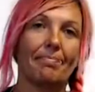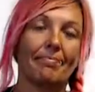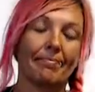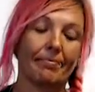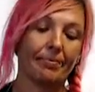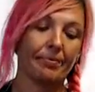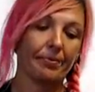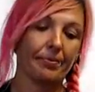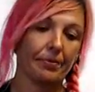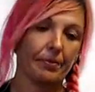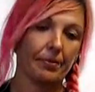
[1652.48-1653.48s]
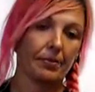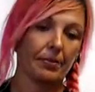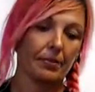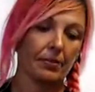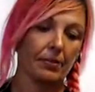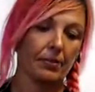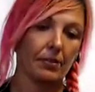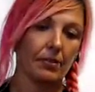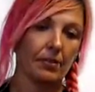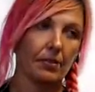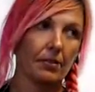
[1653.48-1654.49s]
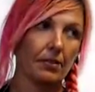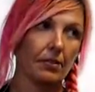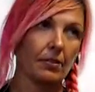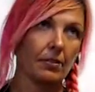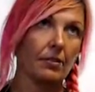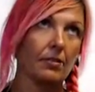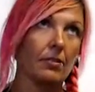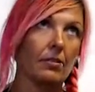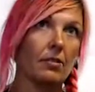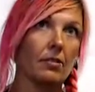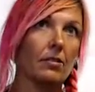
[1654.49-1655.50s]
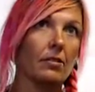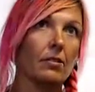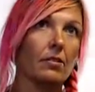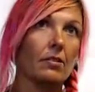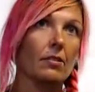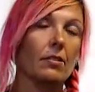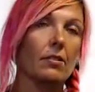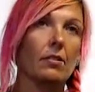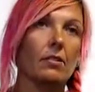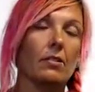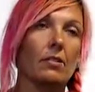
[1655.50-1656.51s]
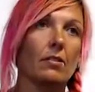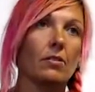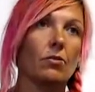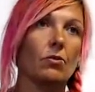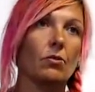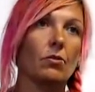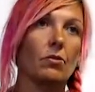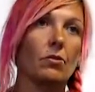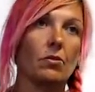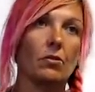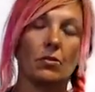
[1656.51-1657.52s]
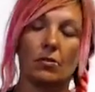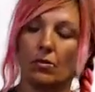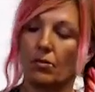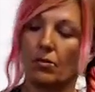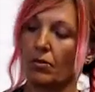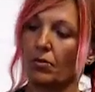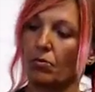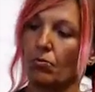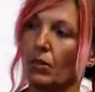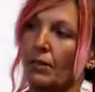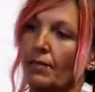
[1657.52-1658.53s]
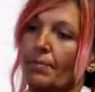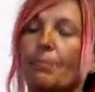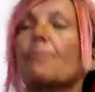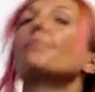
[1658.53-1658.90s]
This person isn't speaking.